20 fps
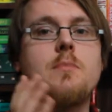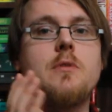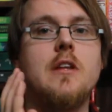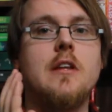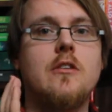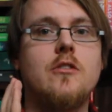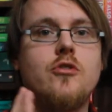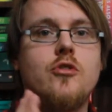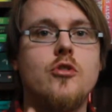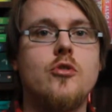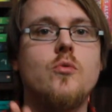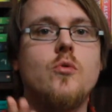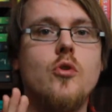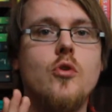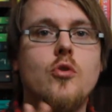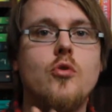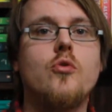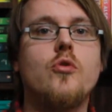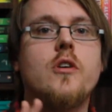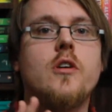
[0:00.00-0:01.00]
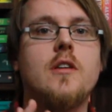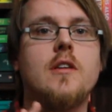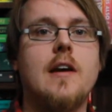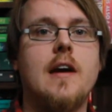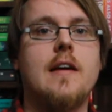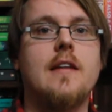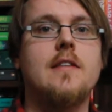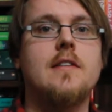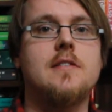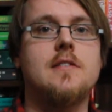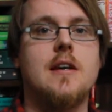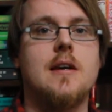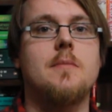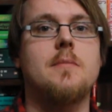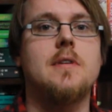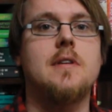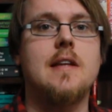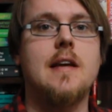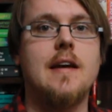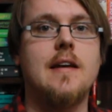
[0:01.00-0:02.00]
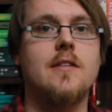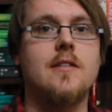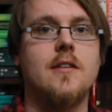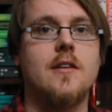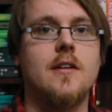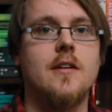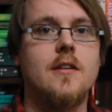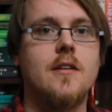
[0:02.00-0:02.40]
but they do all contain the same data.